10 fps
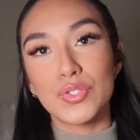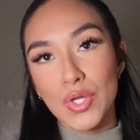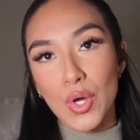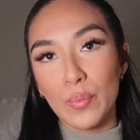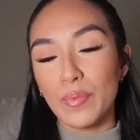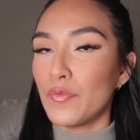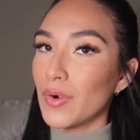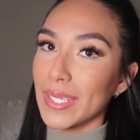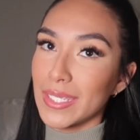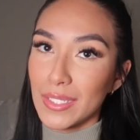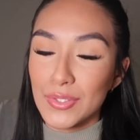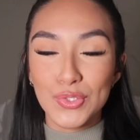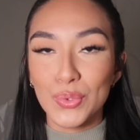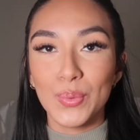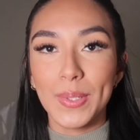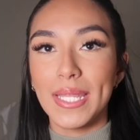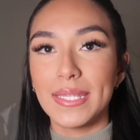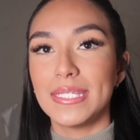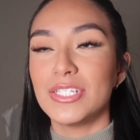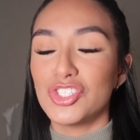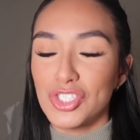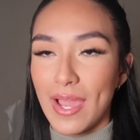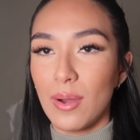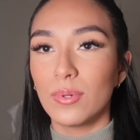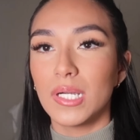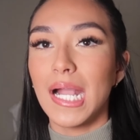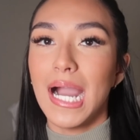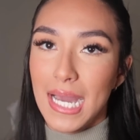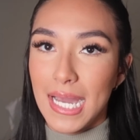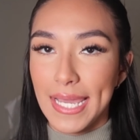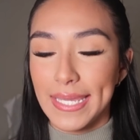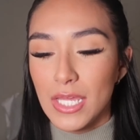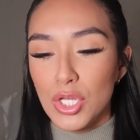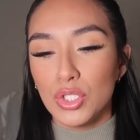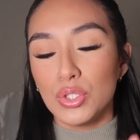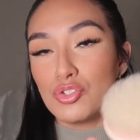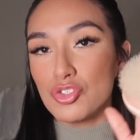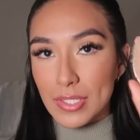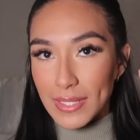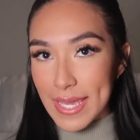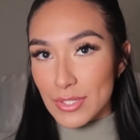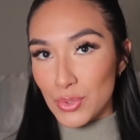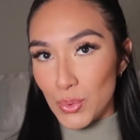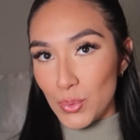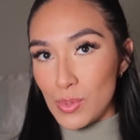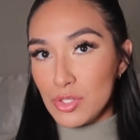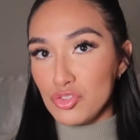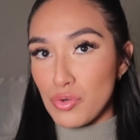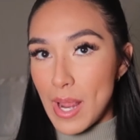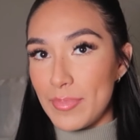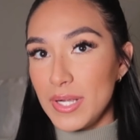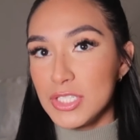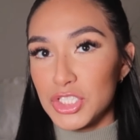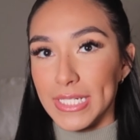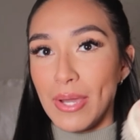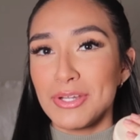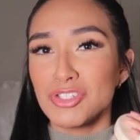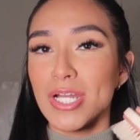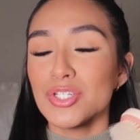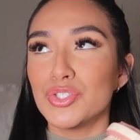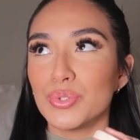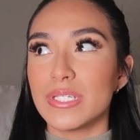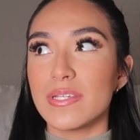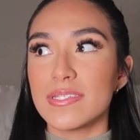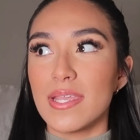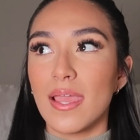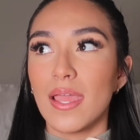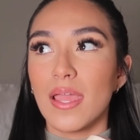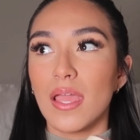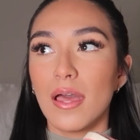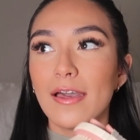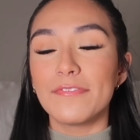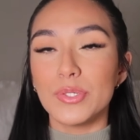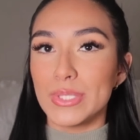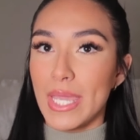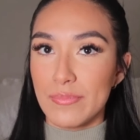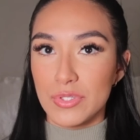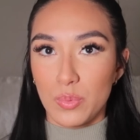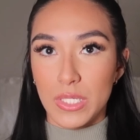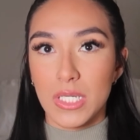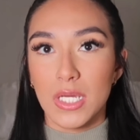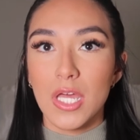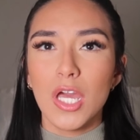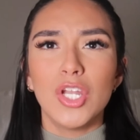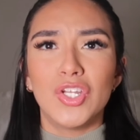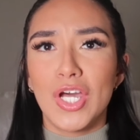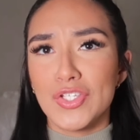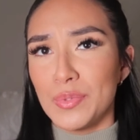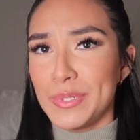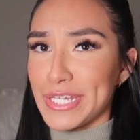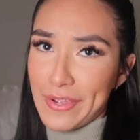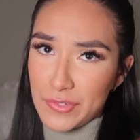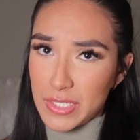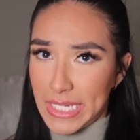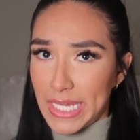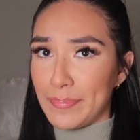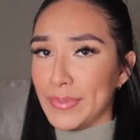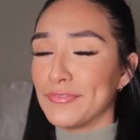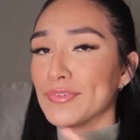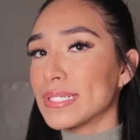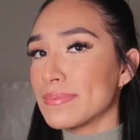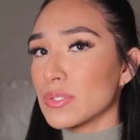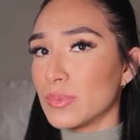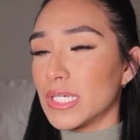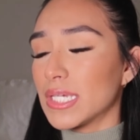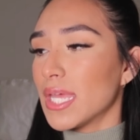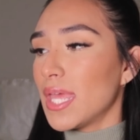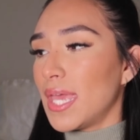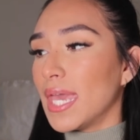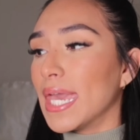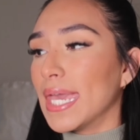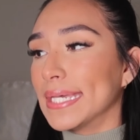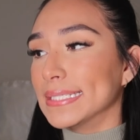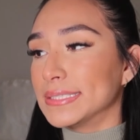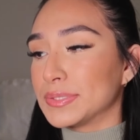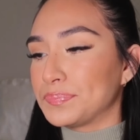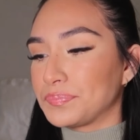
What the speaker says: So before I get into the shower, I usually like to dry brush. Now I try to do this a few times a week, not so much every day, but a few times a week. And